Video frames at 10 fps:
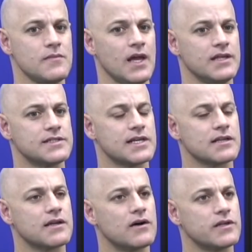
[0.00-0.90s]
and
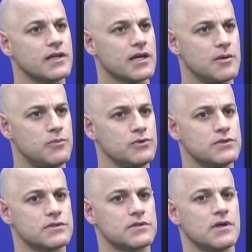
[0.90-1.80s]
settled down in a
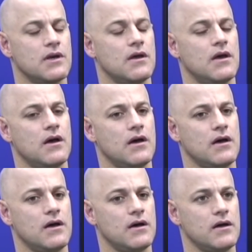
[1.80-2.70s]
kibbutz
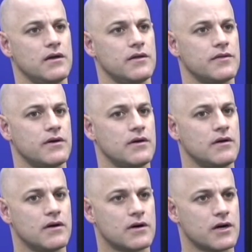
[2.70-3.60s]
in the
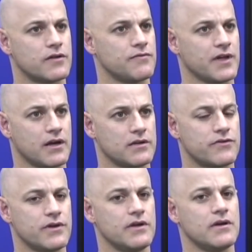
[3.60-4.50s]
heart of the
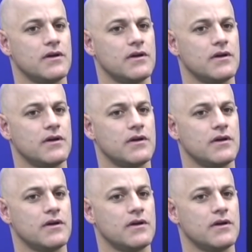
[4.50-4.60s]
country.